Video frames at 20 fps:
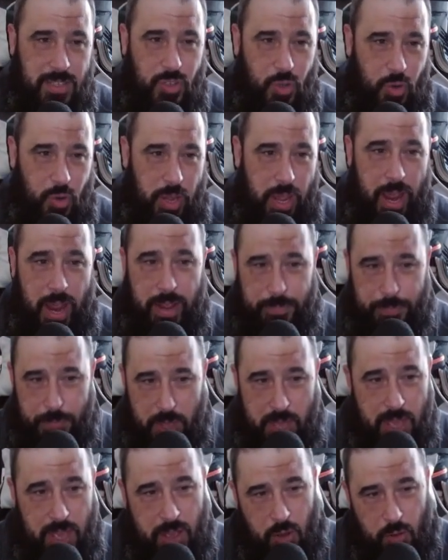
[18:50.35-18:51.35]
So yeah,
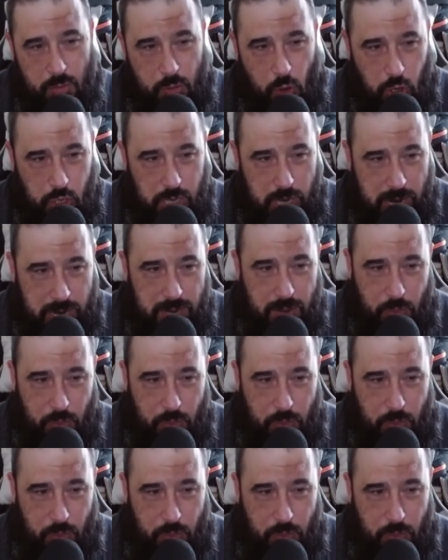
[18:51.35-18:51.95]
unfortunately,